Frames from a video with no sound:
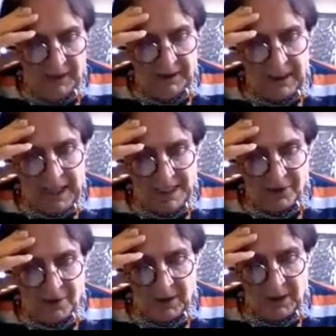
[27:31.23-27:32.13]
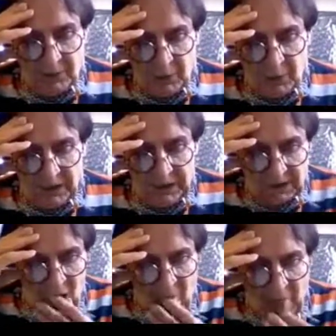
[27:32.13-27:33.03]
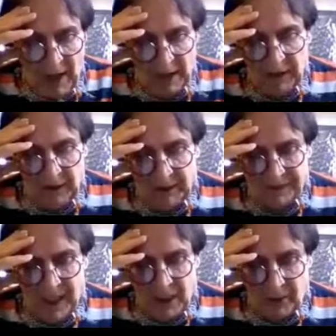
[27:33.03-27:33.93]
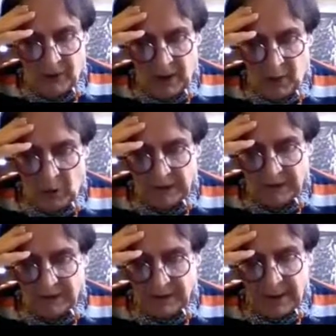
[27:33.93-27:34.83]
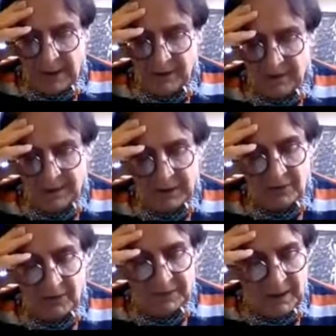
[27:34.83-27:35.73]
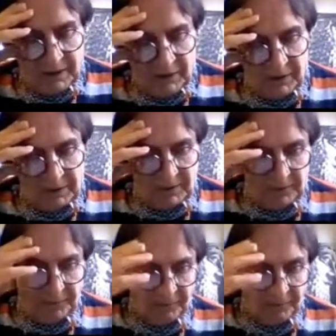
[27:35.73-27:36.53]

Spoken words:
interaction network is in the southwest and the central sectors.